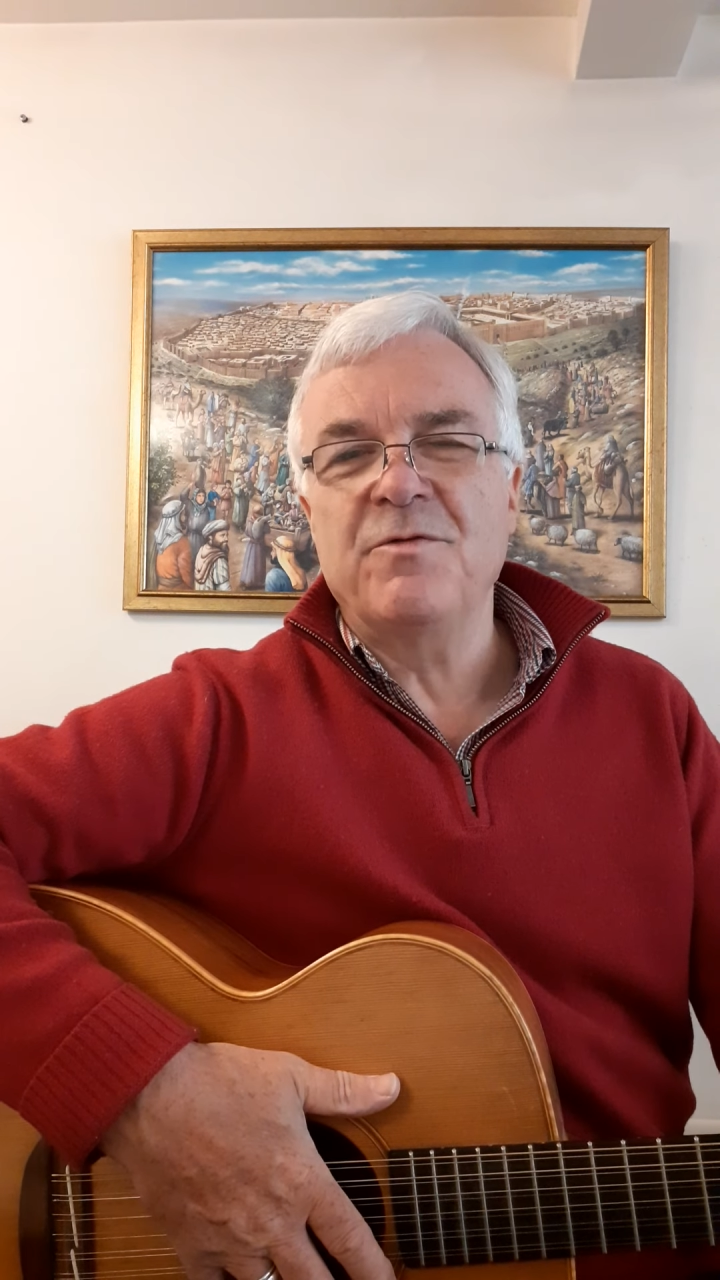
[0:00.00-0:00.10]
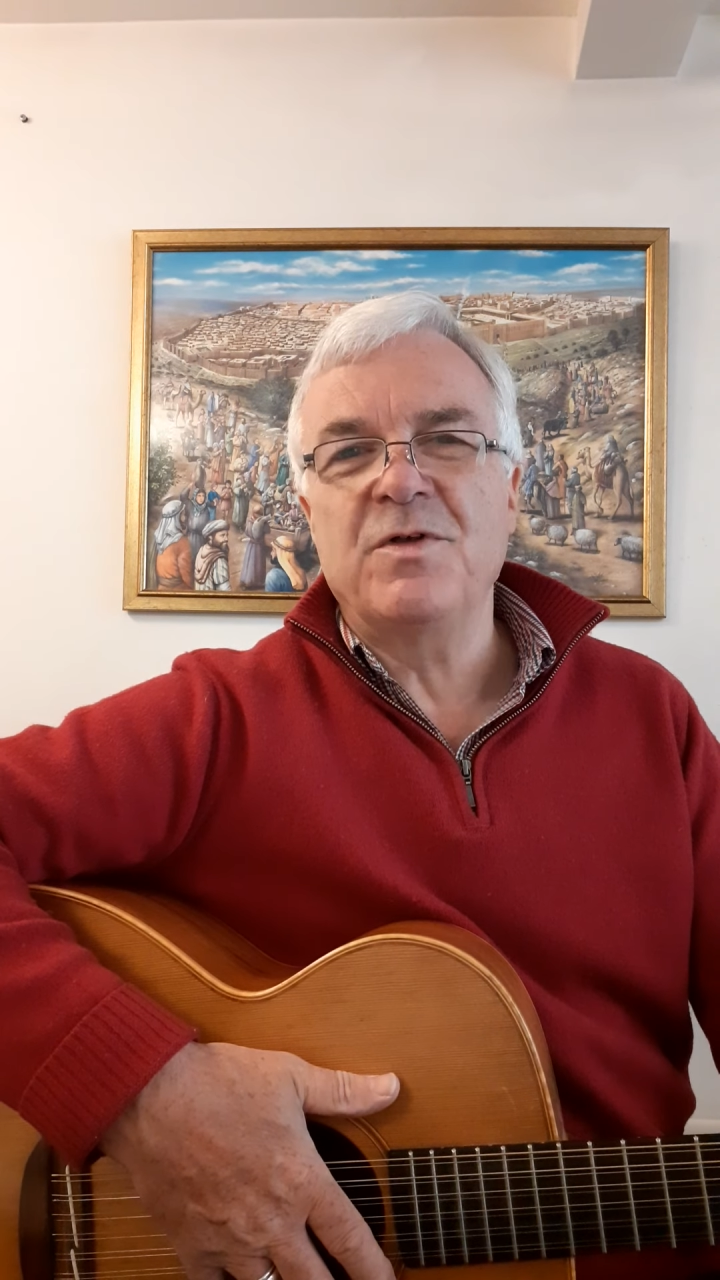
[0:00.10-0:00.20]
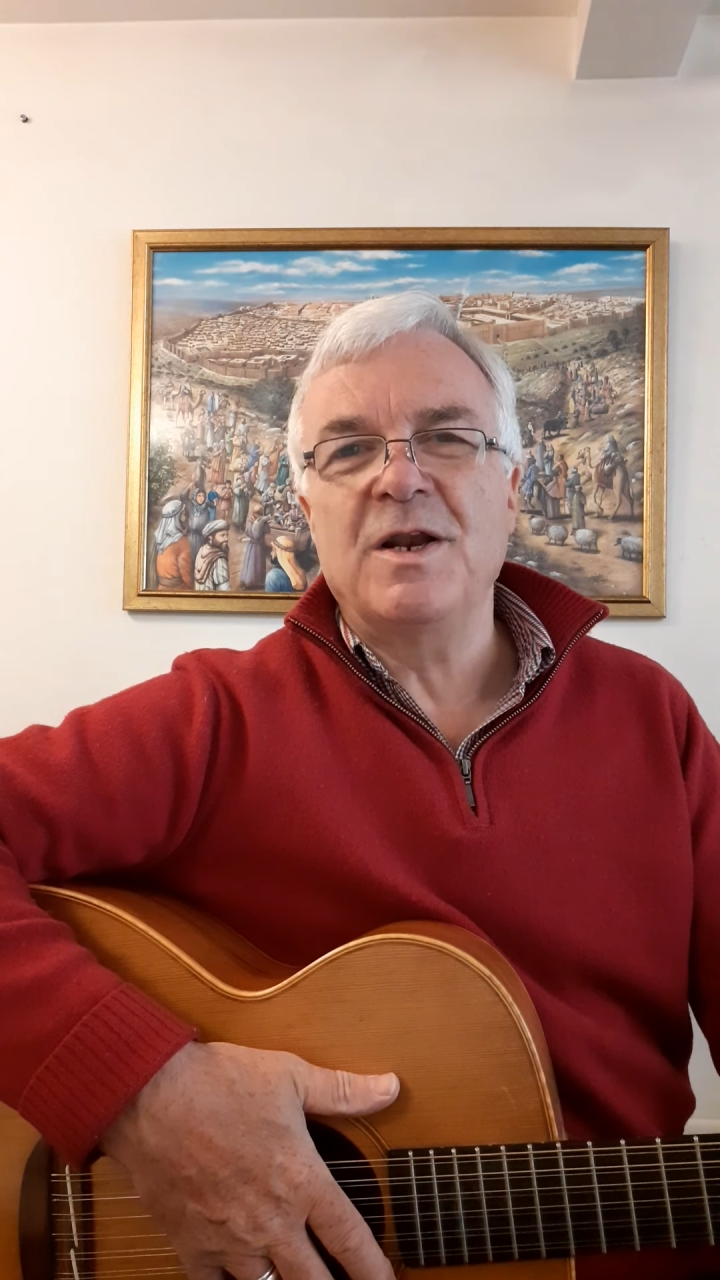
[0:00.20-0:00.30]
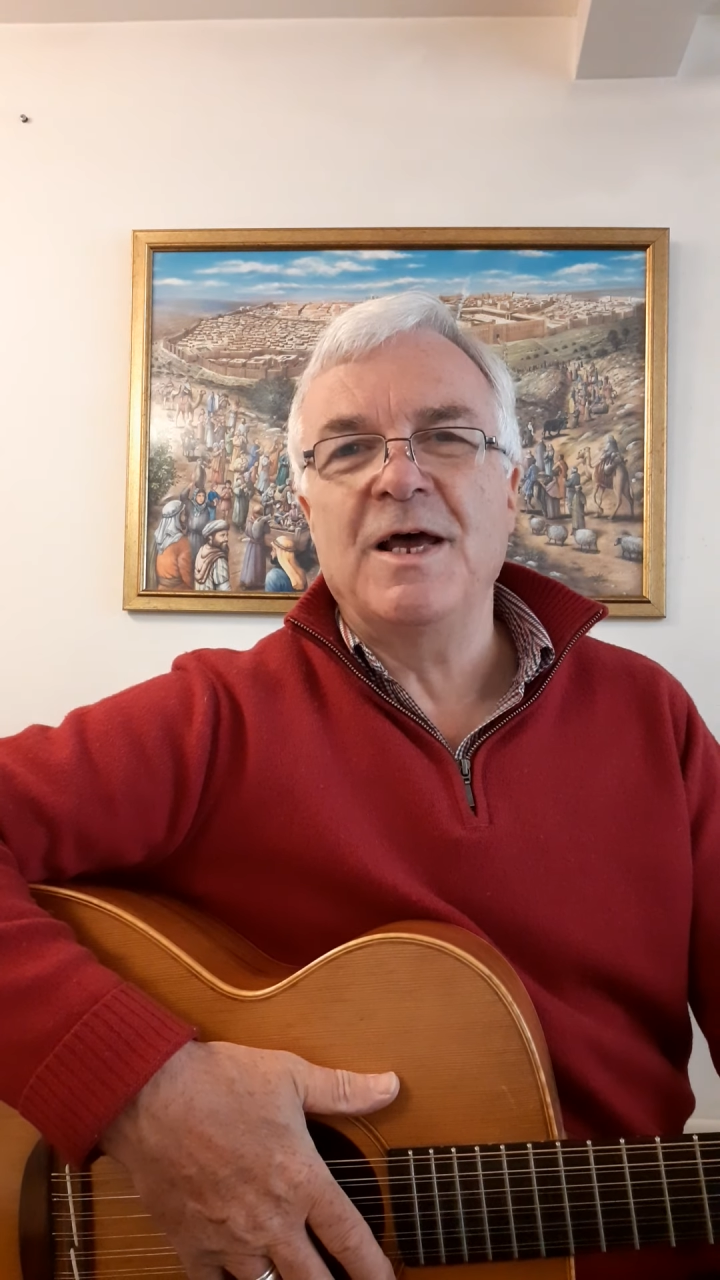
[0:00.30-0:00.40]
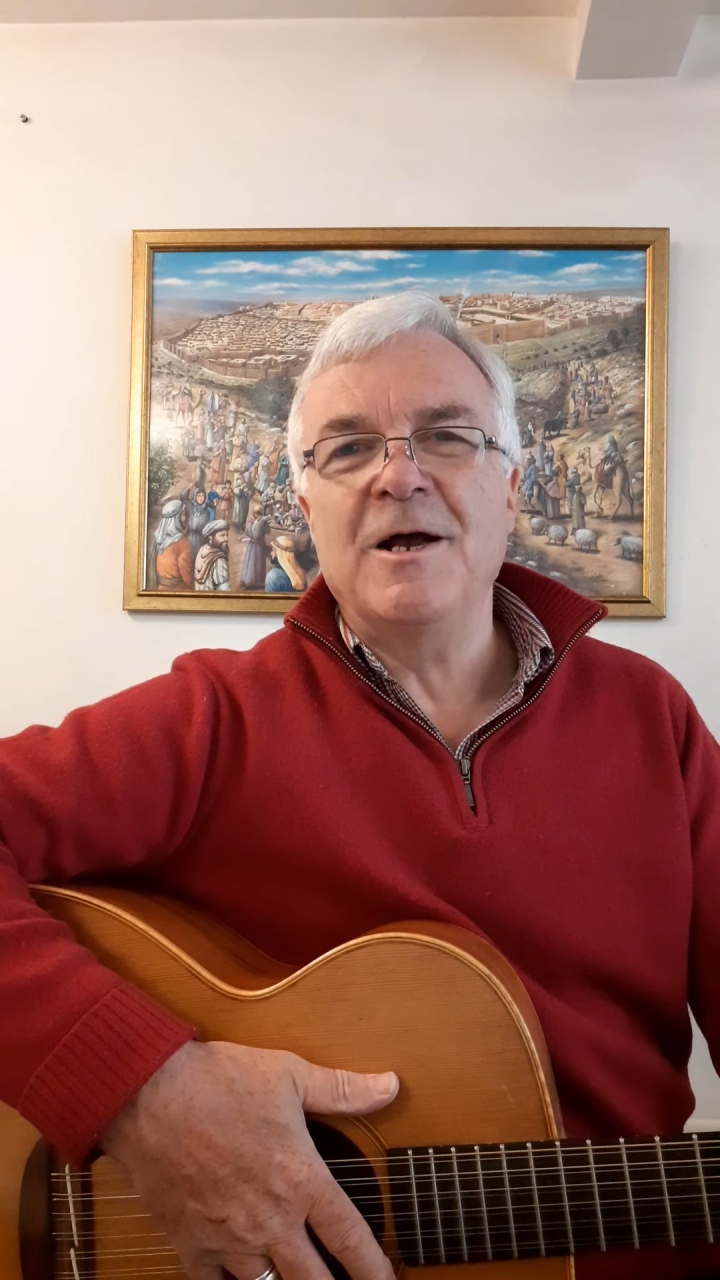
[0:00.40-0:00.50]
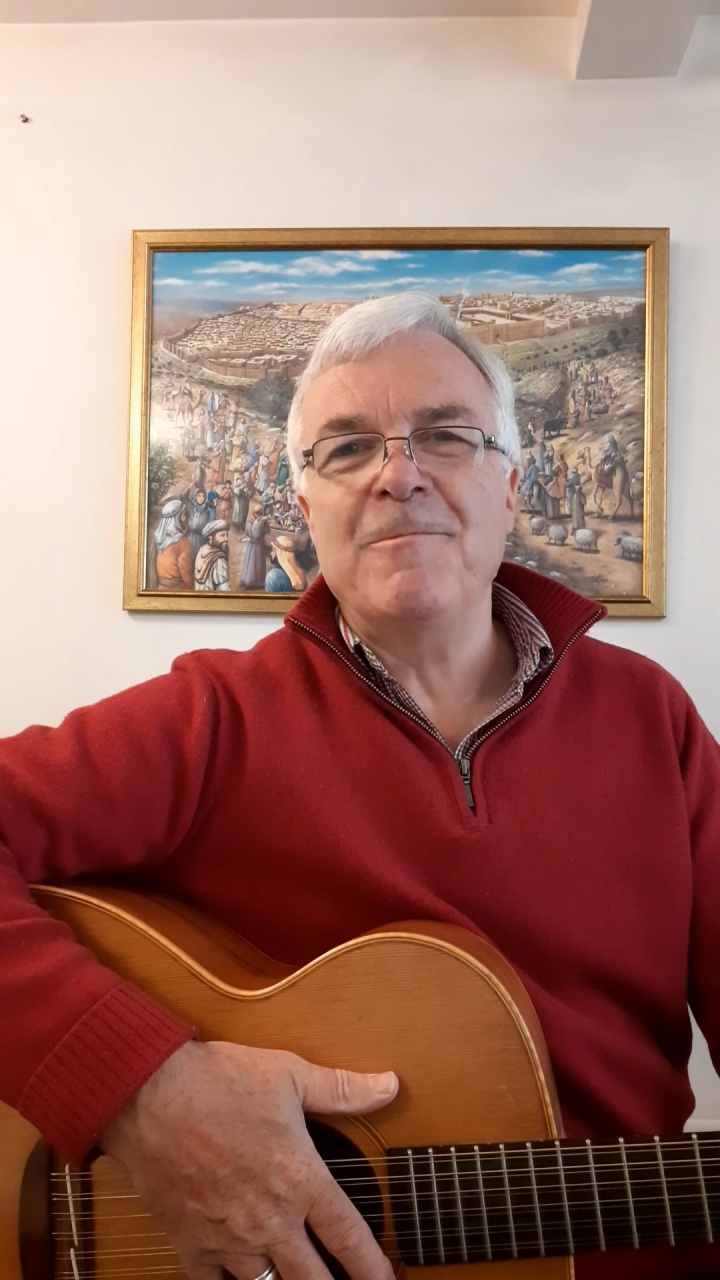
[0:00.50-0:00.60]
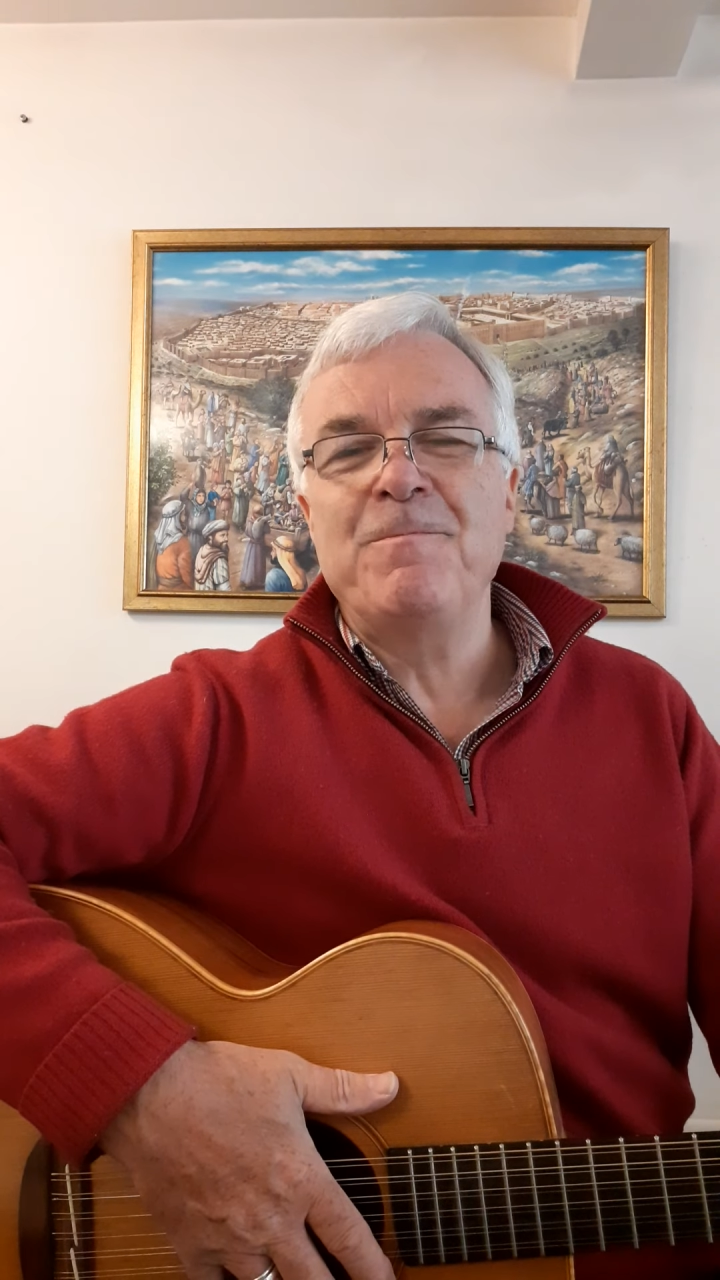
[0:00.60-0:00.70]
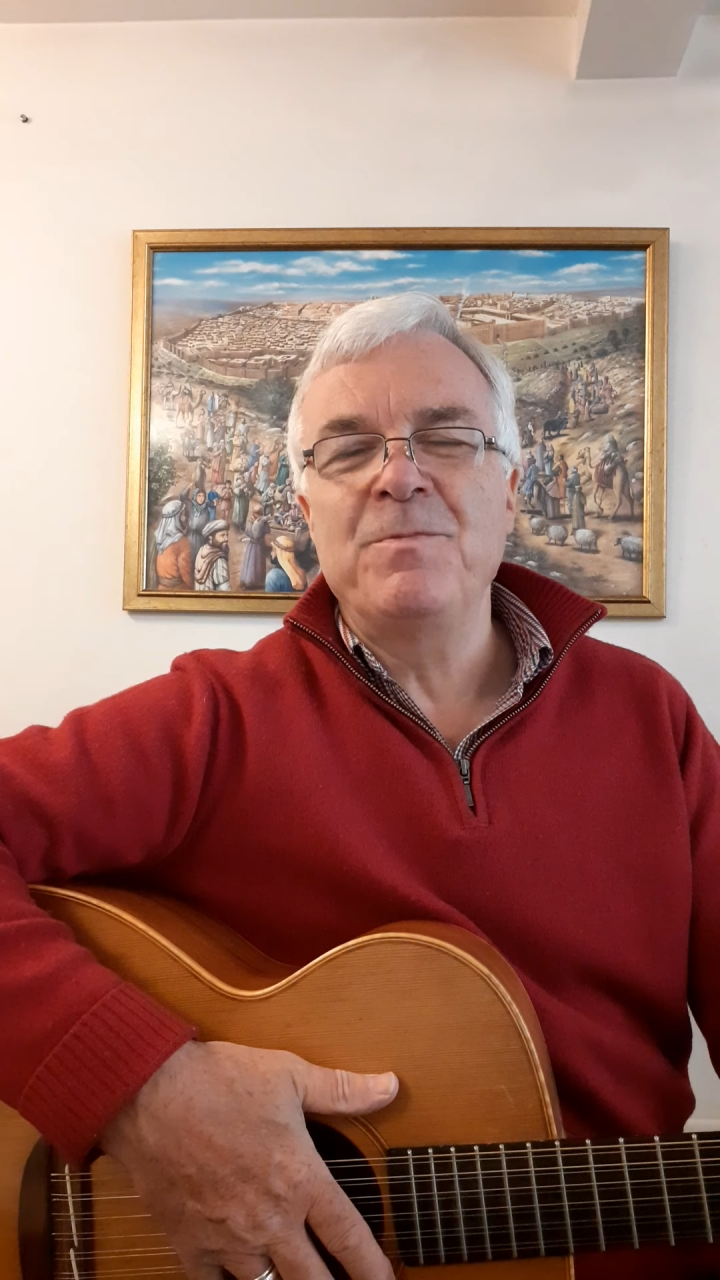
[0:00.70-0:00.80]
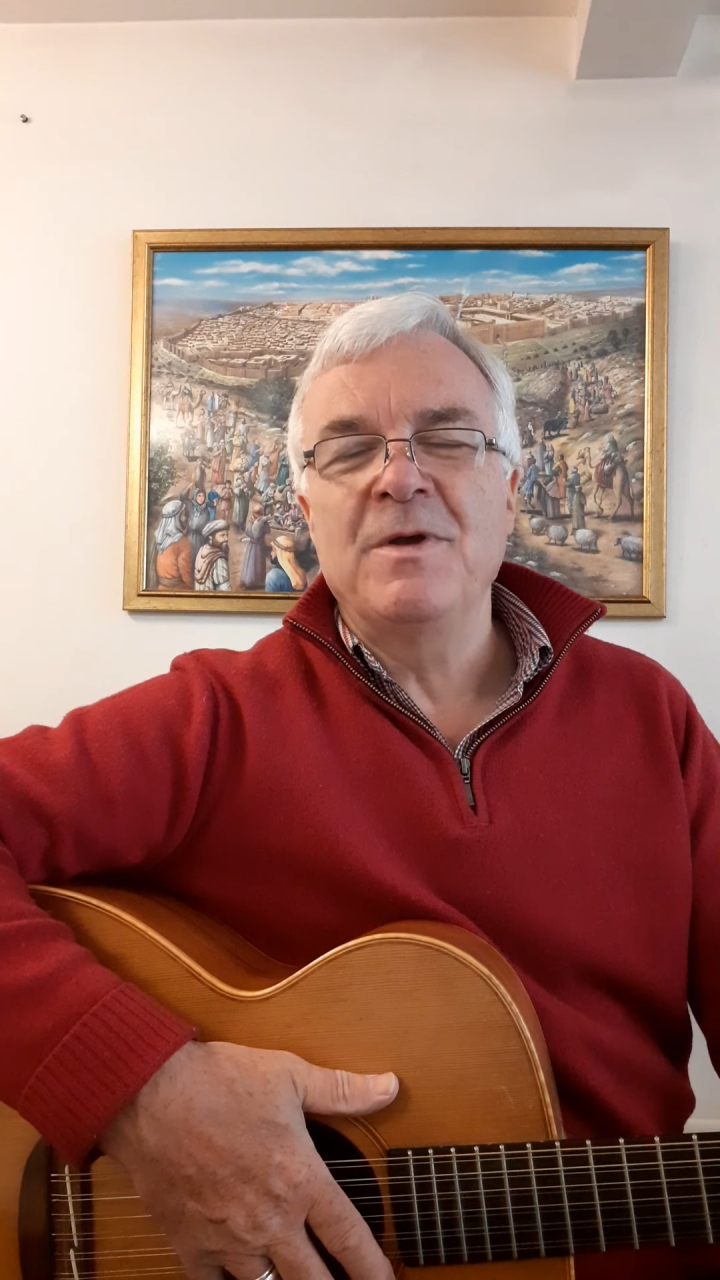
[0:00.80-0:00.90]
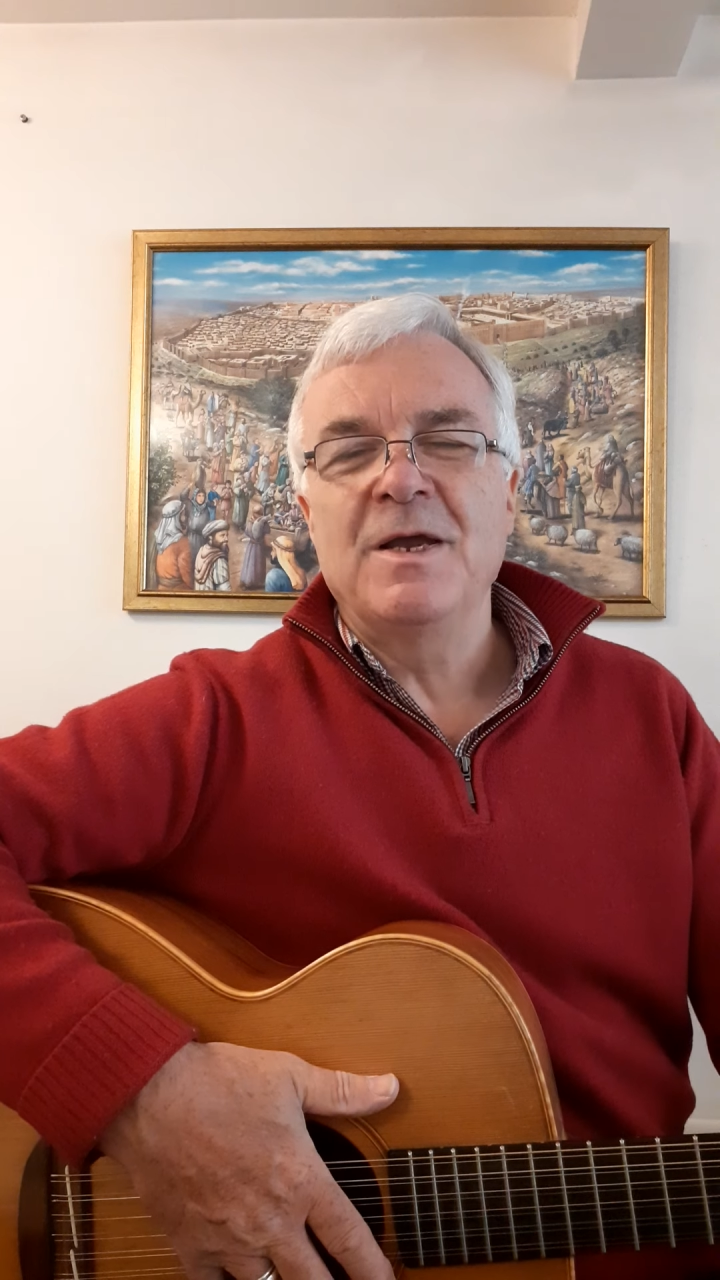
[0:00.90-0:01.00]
of the Lamb.